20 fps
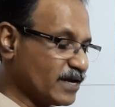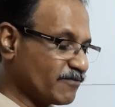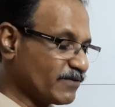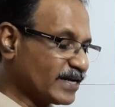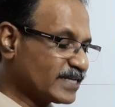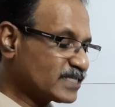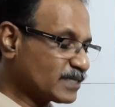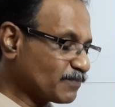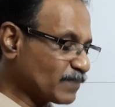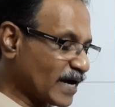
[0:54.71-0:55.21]
Where
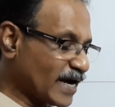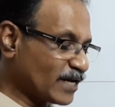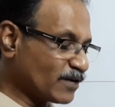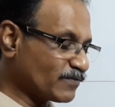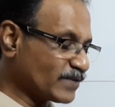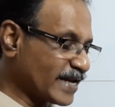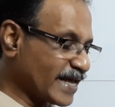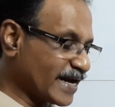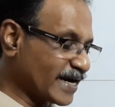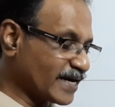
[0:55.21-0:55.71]
is the plan of
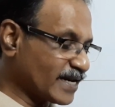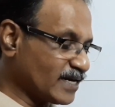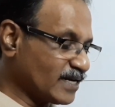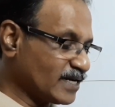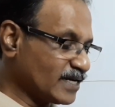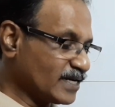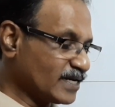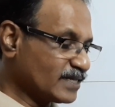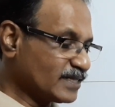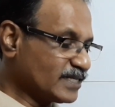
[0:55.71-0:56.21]
the
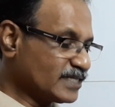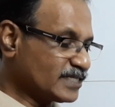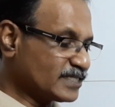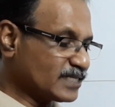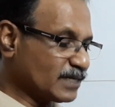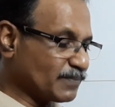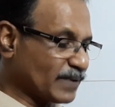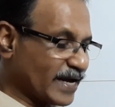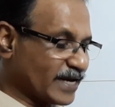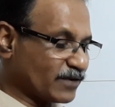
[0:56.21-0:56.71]
diagonal? This is
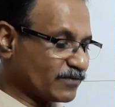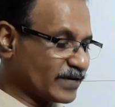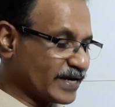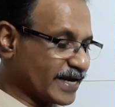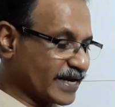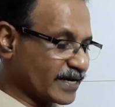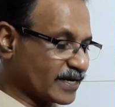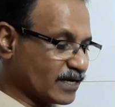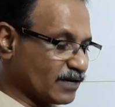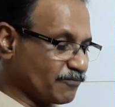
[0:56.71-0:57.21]
the plan of the
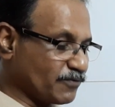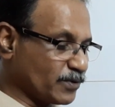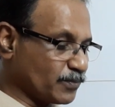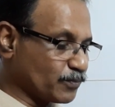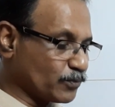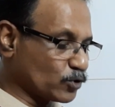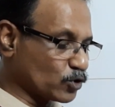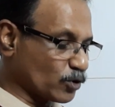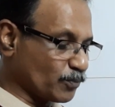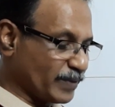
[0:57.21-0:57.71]
diagonal. If
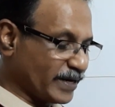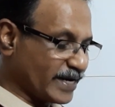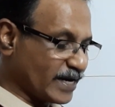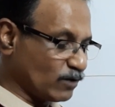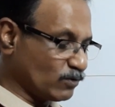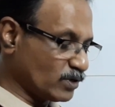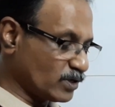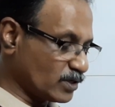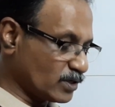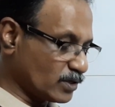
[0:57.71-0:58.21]
you drop it
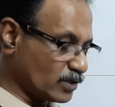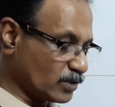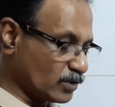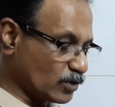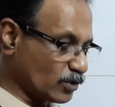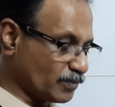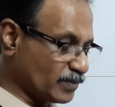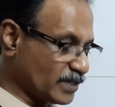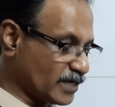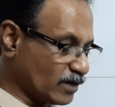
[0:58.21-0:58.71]
down,
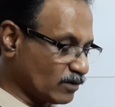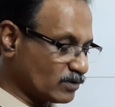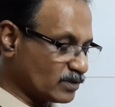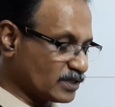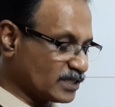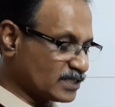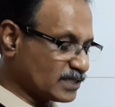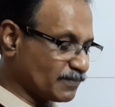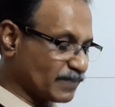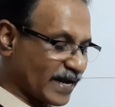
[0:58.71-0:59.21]

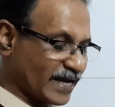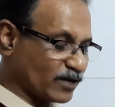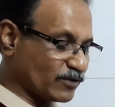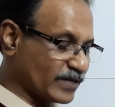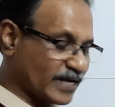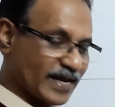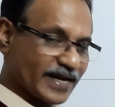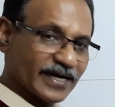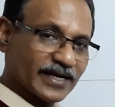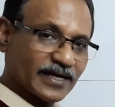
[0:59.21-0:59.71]
this is the plan of the
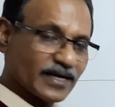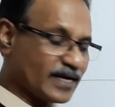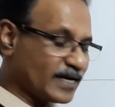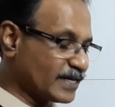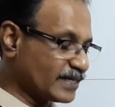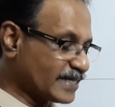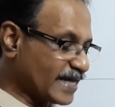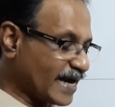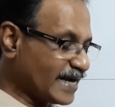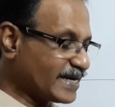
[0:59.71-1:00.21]
line.
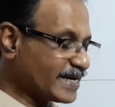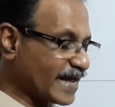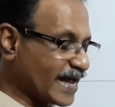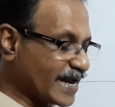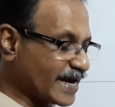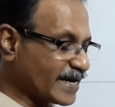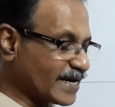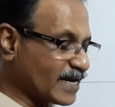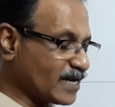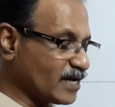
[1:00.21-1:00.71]
That
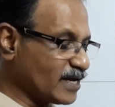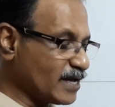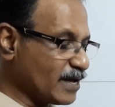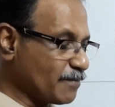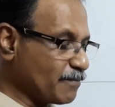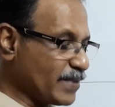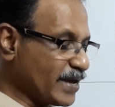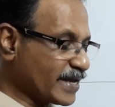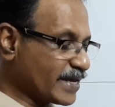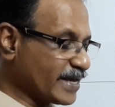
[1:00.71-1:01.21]
diagonal
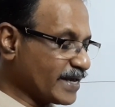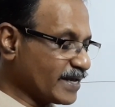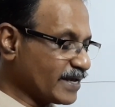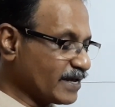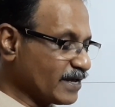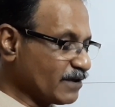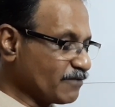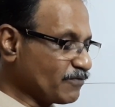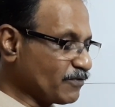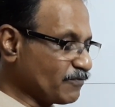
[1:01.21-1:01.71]

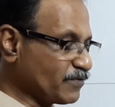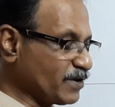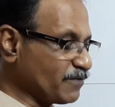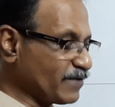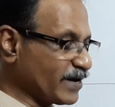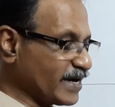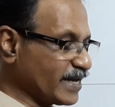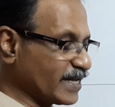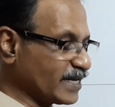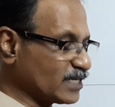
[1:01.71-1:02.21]
making 55
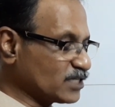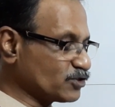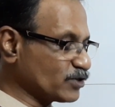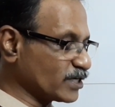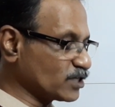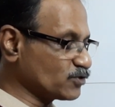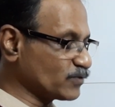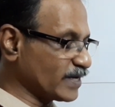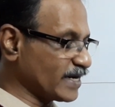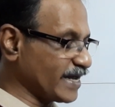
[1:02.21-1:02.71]
degrees to
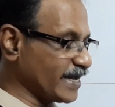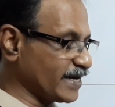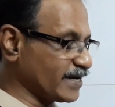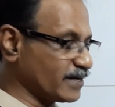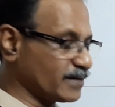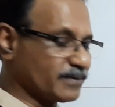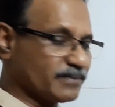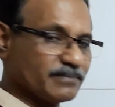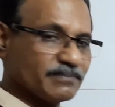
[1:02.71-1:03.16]
equivalent.